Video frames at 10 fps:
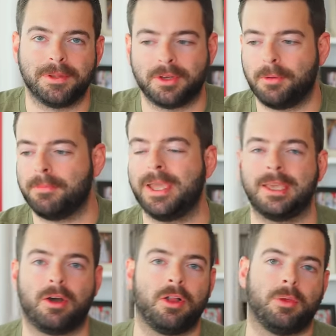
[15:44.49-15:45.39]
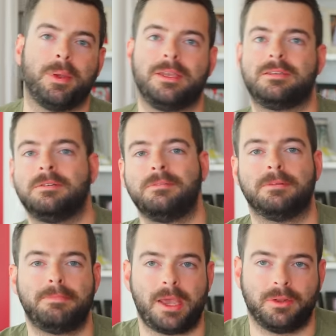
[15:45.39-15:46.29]
but don't make it all the way to the
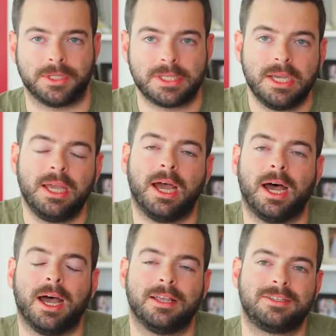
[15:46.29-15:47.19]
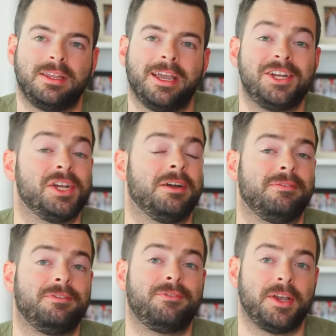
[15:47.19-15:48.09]
medals uh, stage
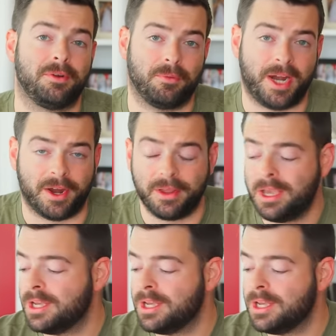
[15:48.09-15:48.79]
of the final round.